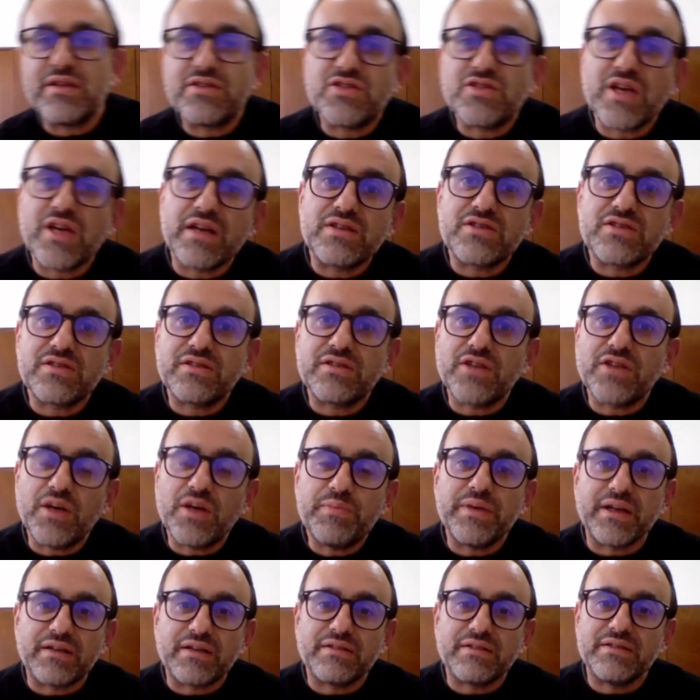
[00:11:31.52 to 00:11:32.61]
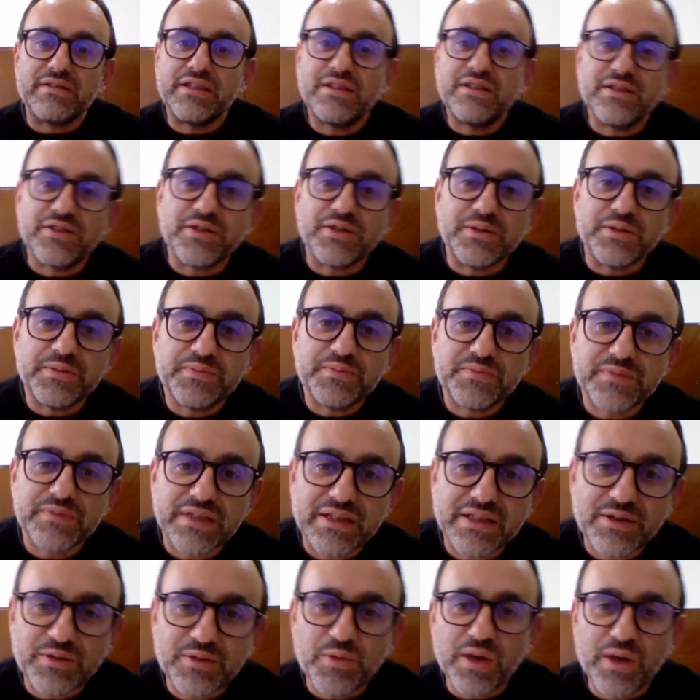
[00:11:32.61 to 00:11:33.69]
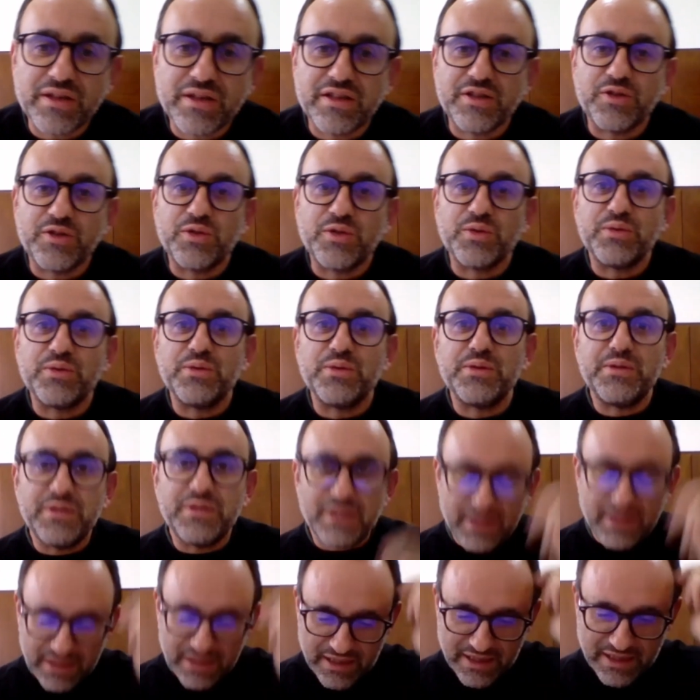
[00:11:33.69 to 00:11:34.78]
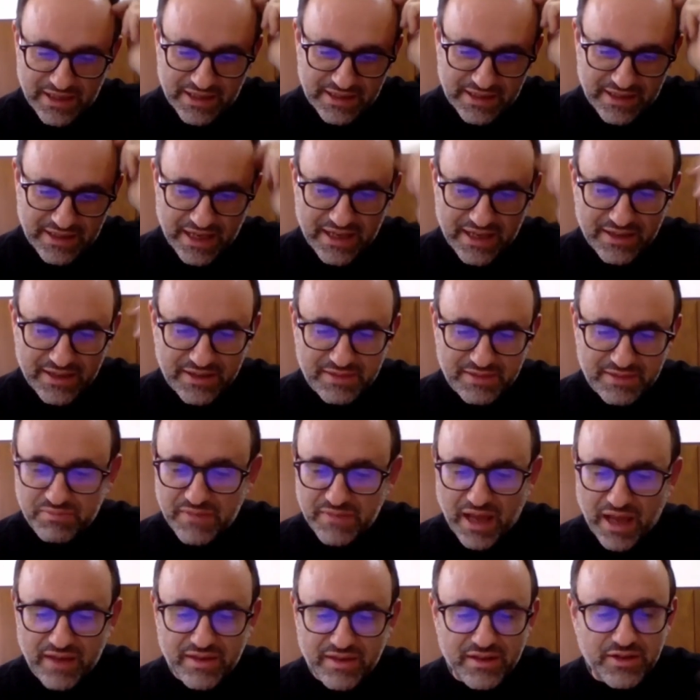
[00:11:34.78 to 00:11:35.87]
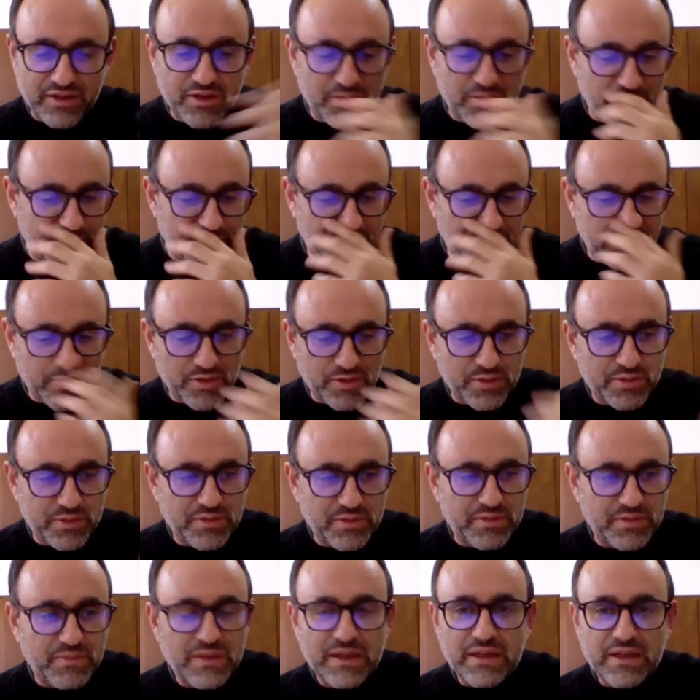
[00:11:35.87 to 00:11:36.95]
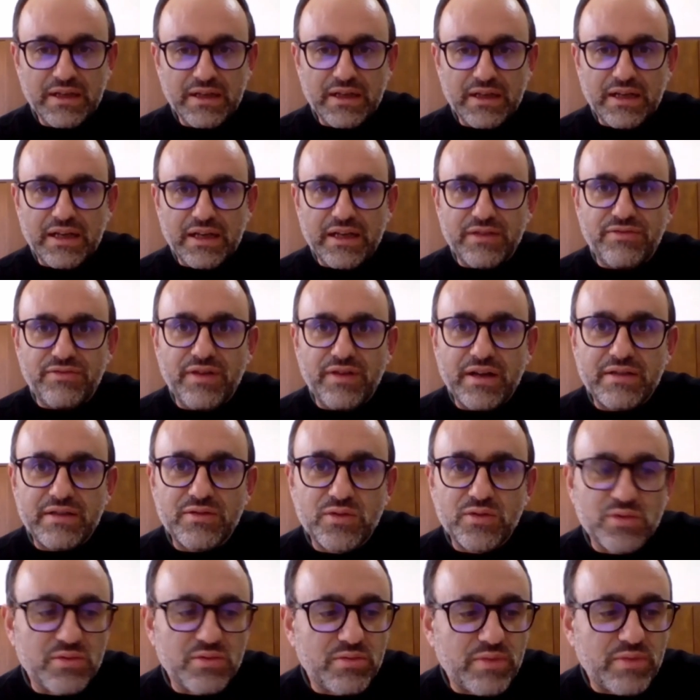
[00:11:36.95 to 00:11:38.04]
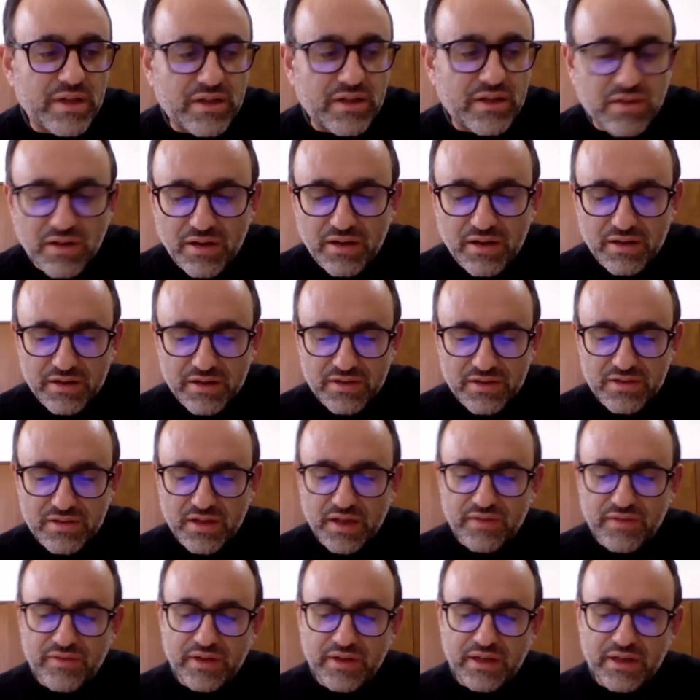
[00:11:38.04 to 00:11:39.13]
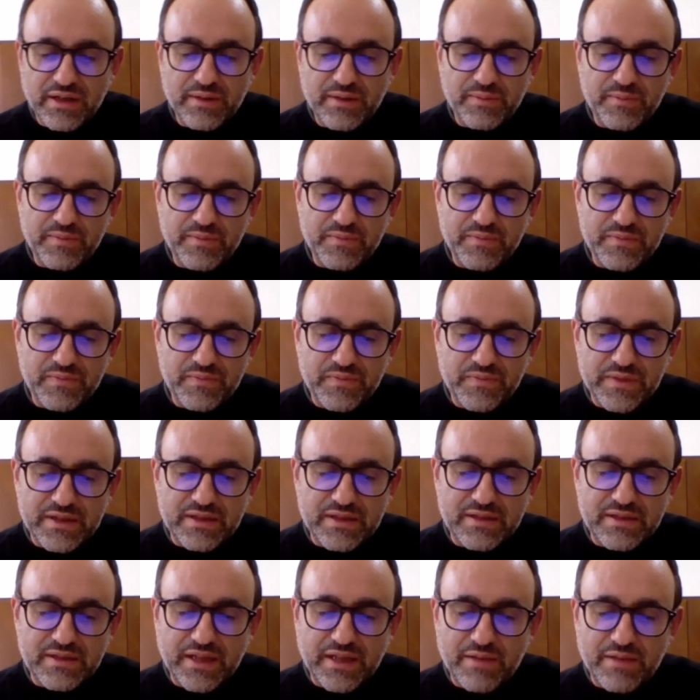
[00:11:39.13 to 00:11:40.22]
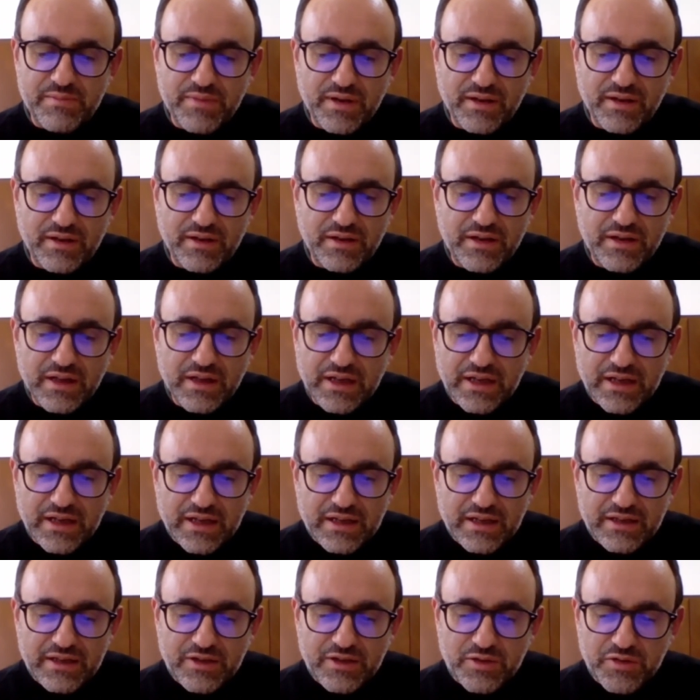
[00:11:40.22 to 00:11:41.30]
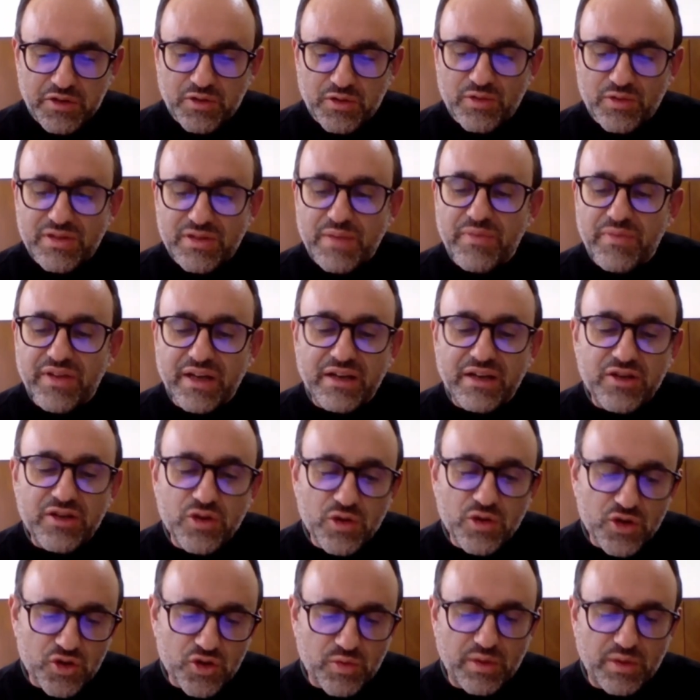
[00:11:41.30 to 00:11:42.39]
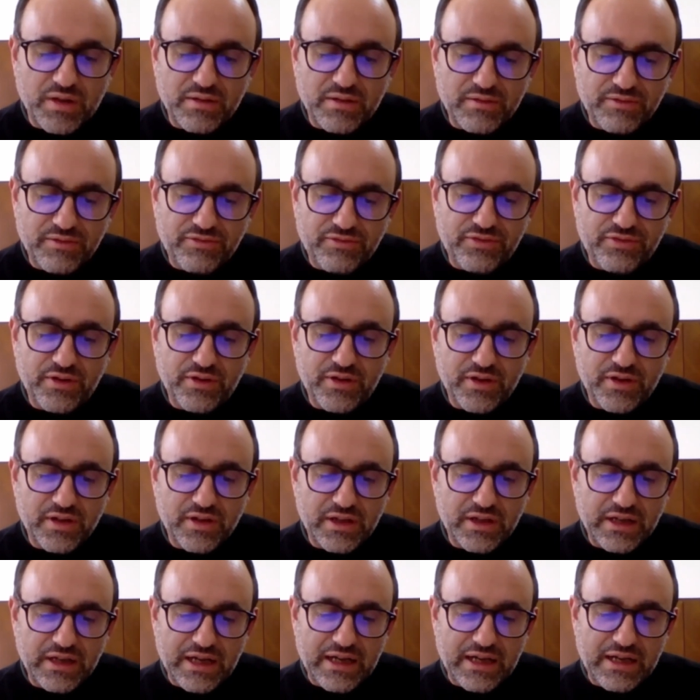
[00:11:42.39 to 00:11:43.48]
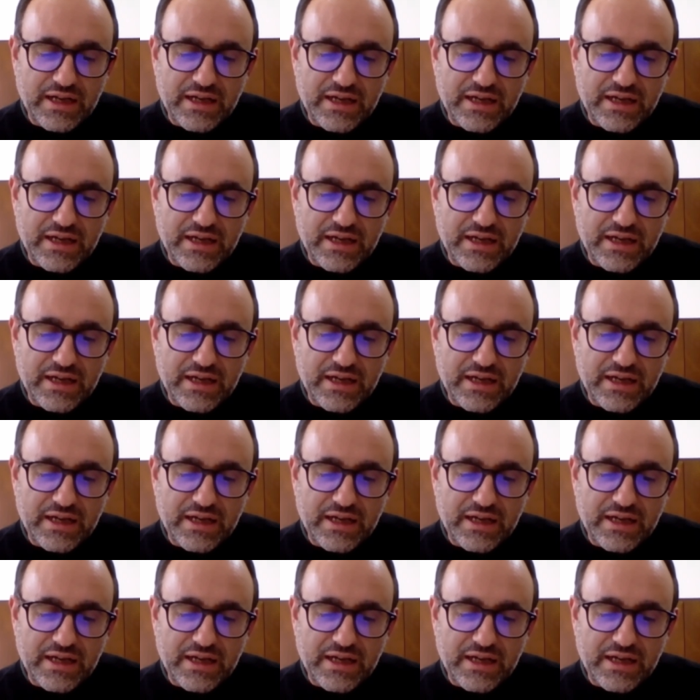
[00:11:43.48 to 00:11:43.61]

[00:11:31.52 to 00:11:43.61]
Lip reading: changed topic, didn't you? What did you do? That I think you, if I do recall, you sort of stumble. You do something unusual for